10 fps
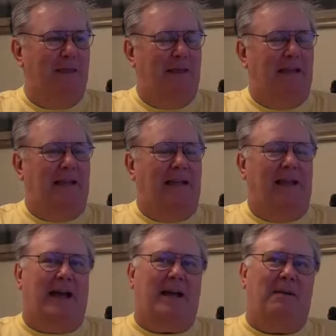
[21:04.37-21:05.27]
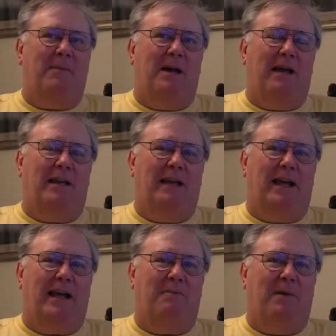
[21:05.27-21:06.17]
Yeah, I got married.
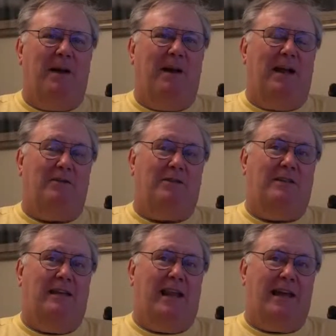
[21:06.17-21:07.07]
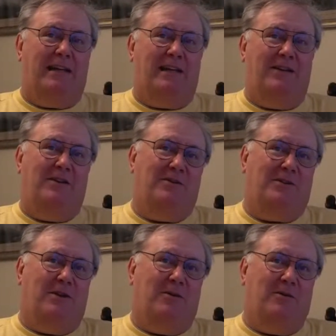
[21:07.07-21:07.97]
I was 19 years
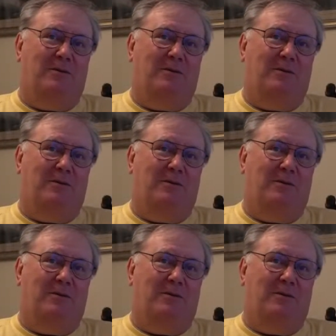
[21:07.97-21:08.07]
old.